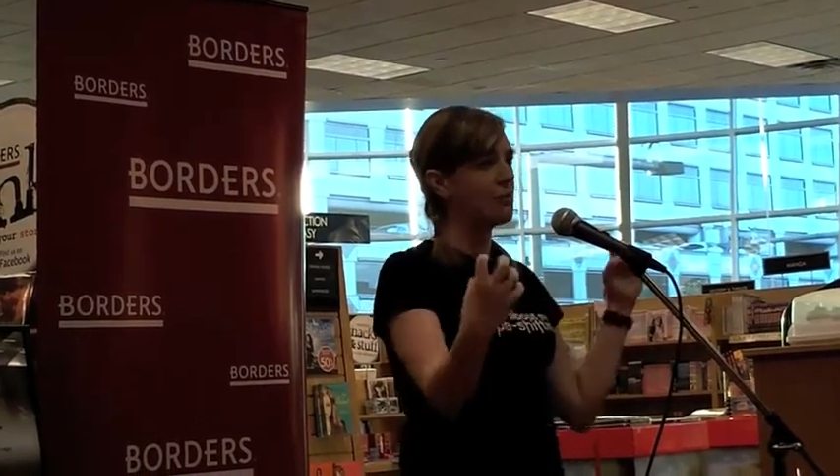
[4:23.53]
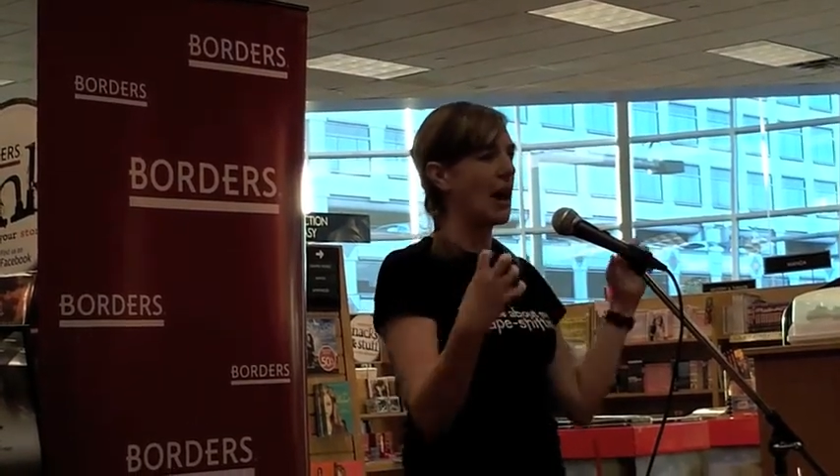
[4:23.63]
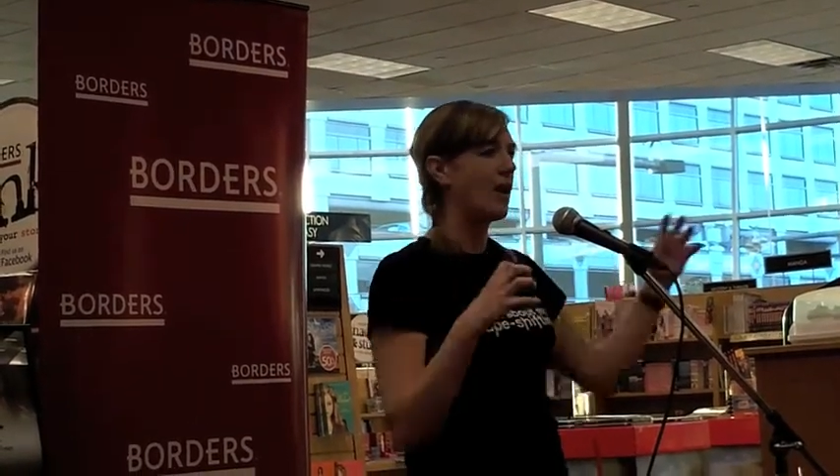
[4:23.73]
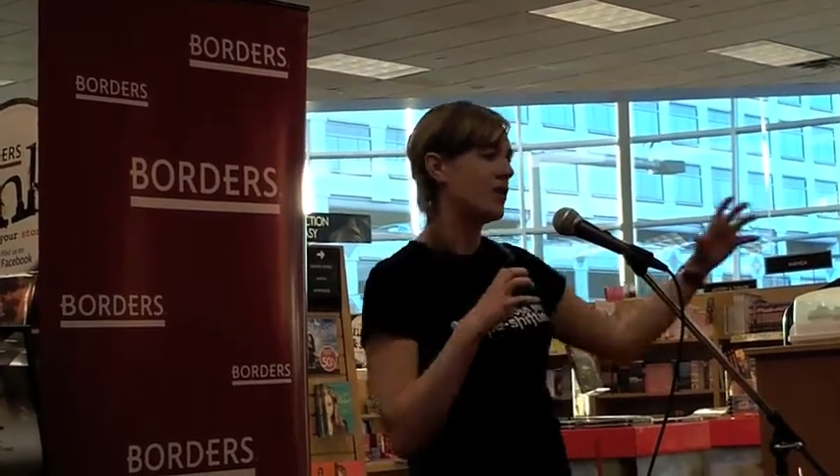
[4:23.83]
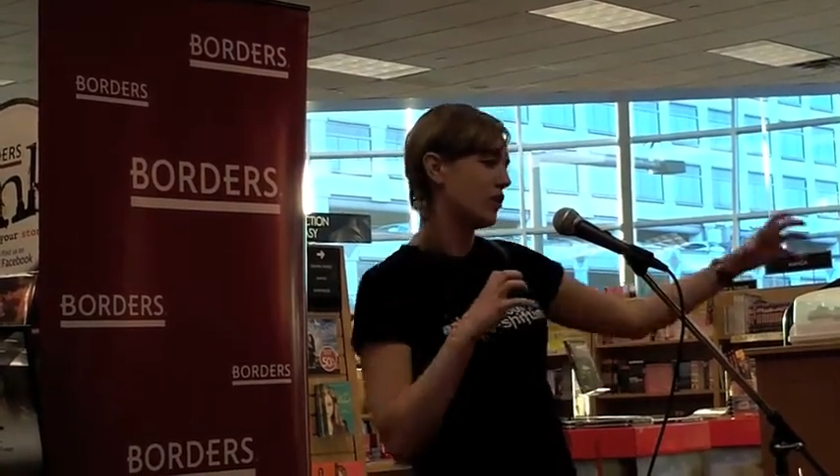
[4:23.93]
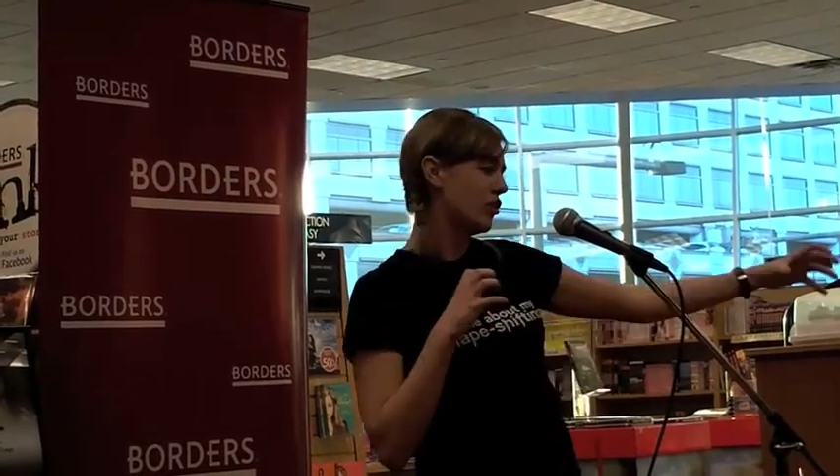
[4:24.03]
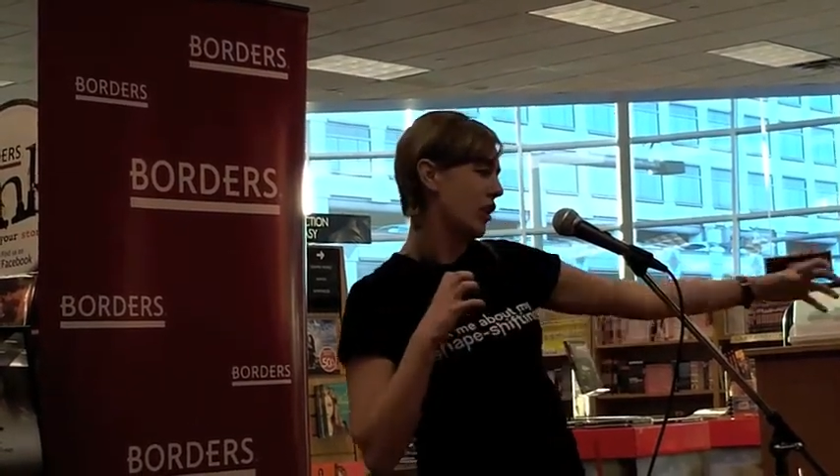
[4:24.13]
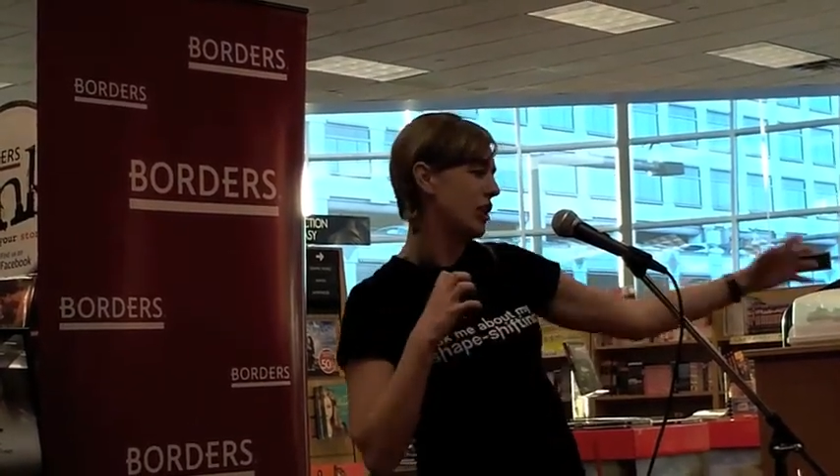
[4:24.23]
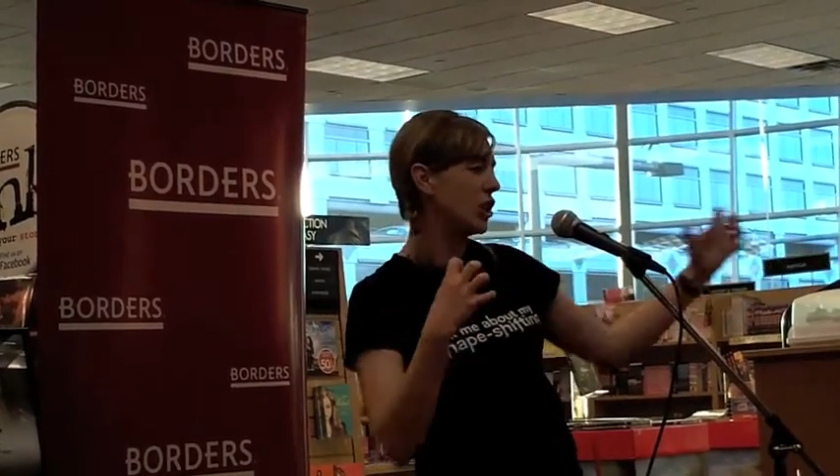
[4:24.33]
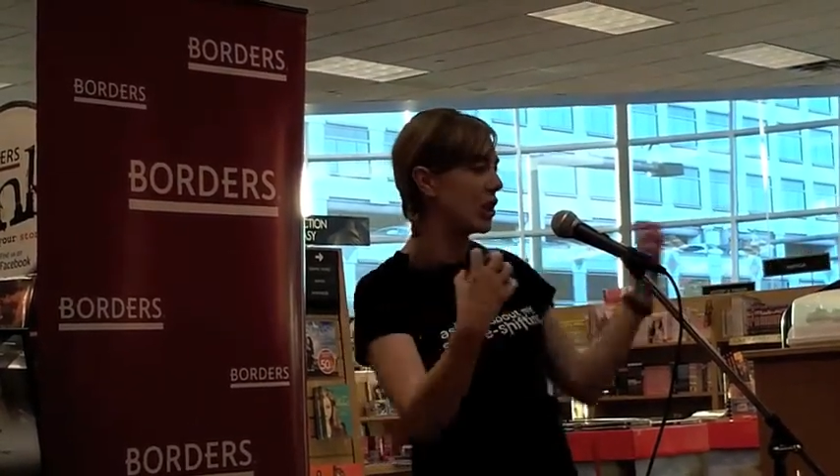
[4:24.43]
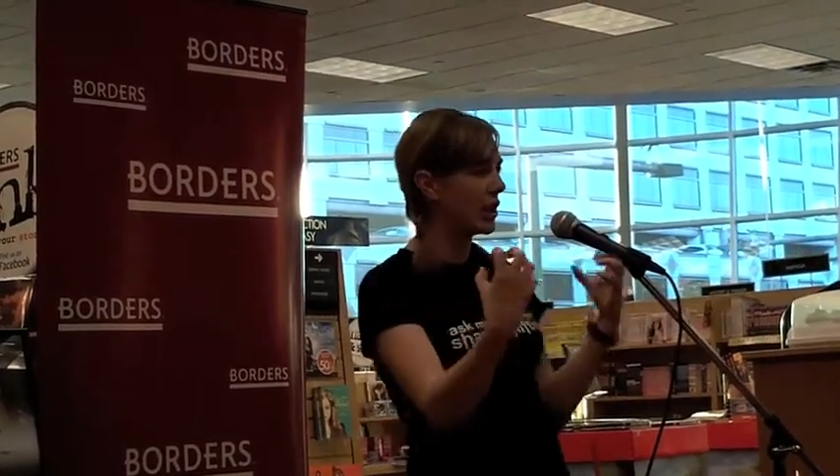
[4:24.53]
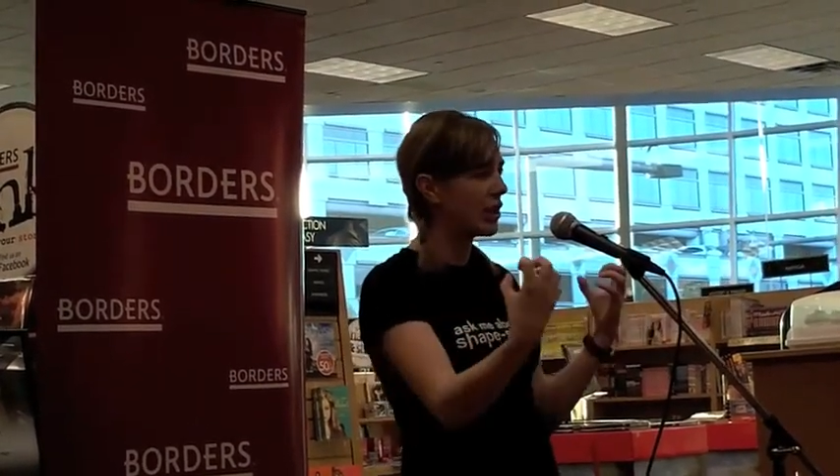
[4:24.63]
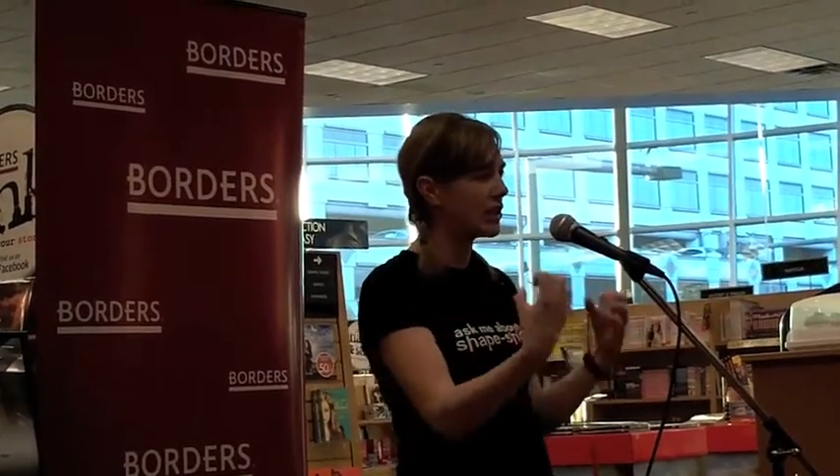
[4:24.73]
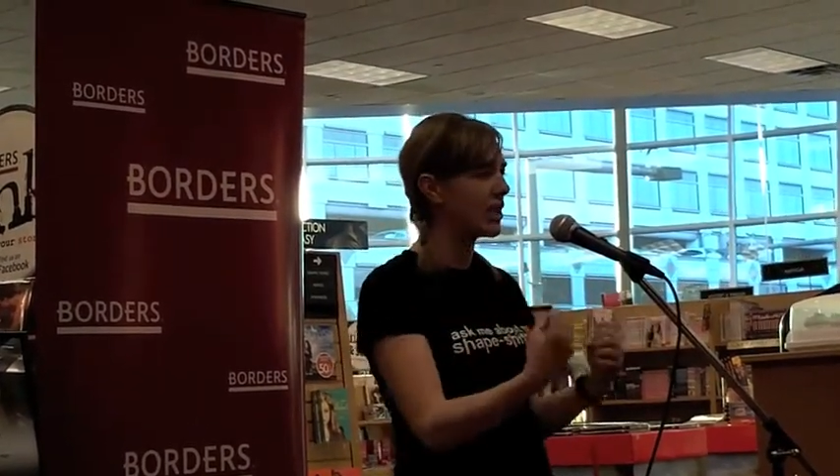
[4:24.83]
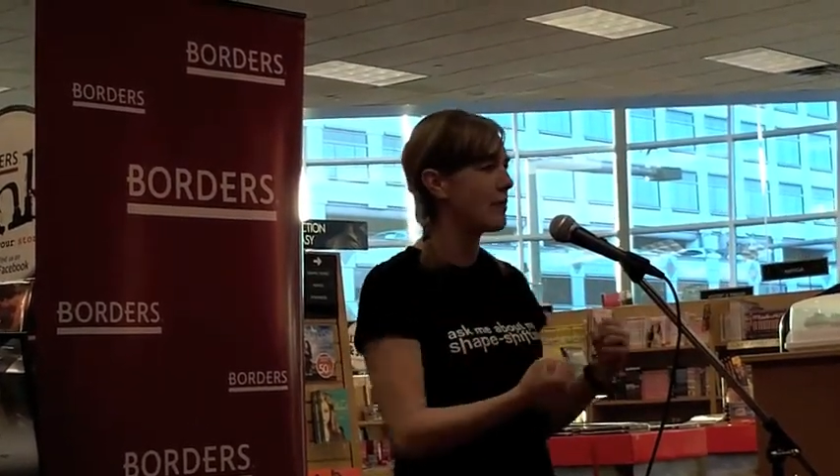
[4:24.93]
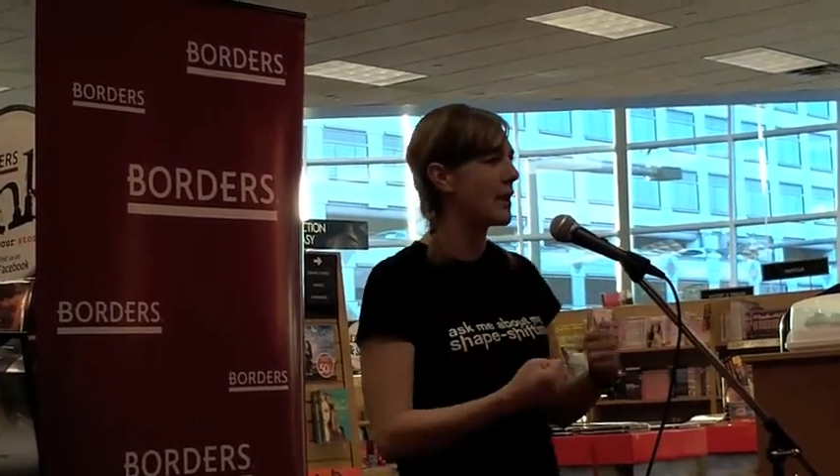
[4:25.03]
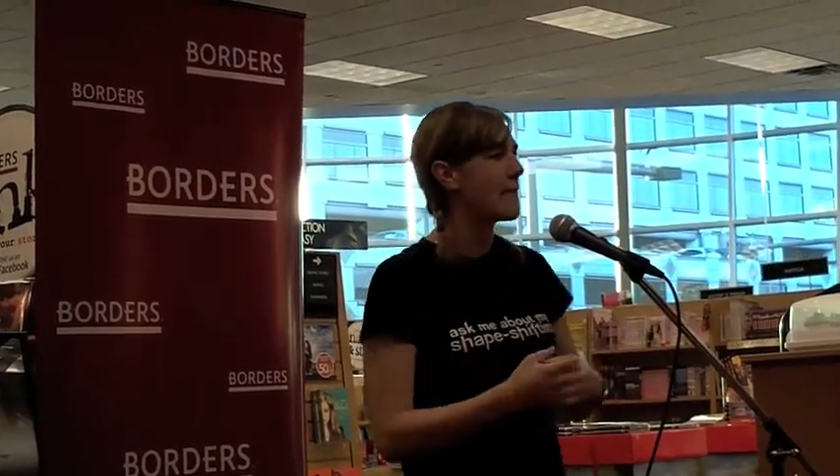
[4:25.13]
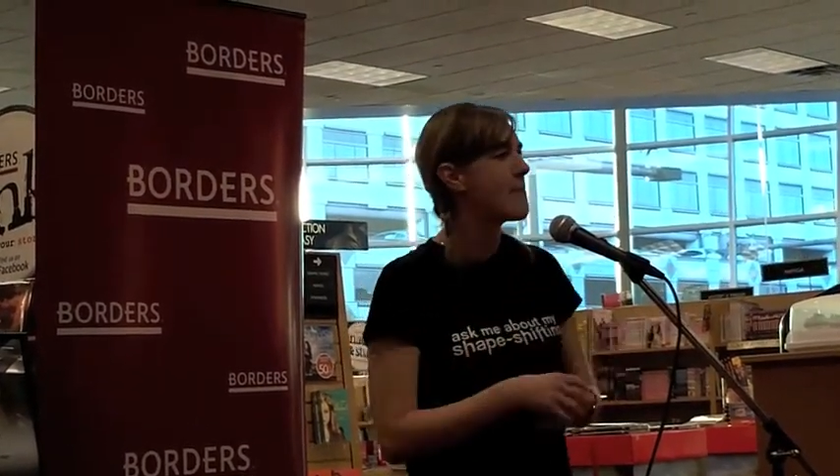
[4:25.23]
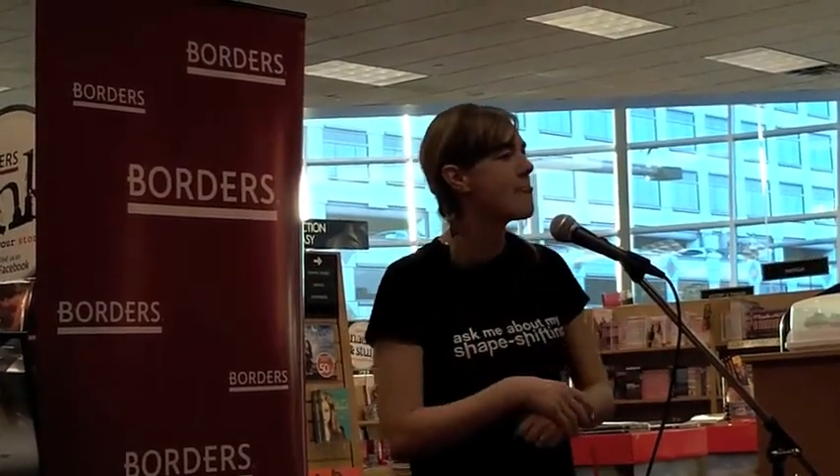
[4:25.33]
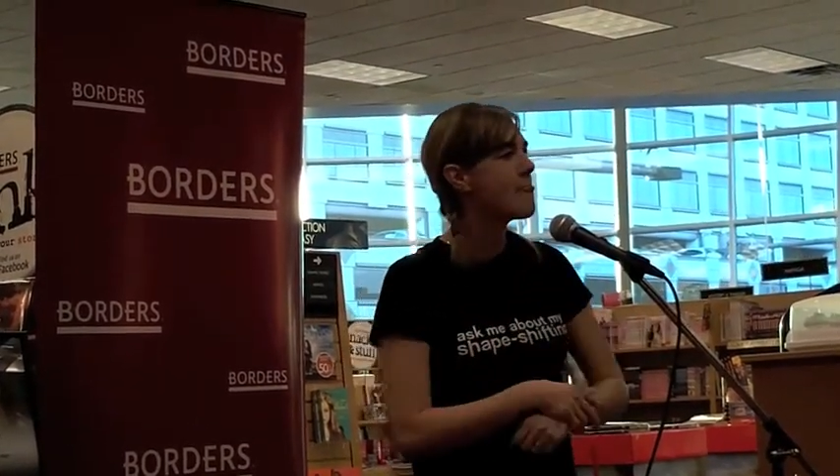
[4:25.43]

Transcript: the bounds of credulity or something.